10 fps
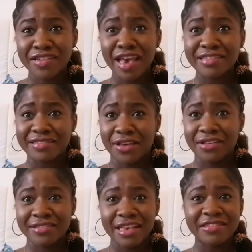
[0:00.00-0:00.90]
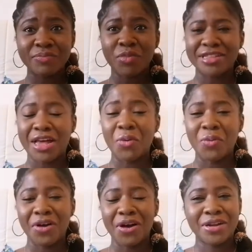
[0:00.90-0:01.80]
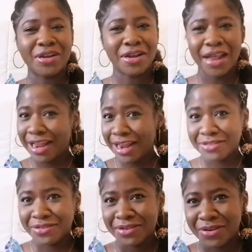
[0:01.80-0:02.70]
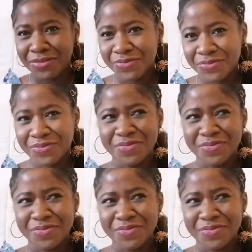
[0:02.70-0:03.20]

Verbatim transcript: Jesus, it's more than one. And I took off.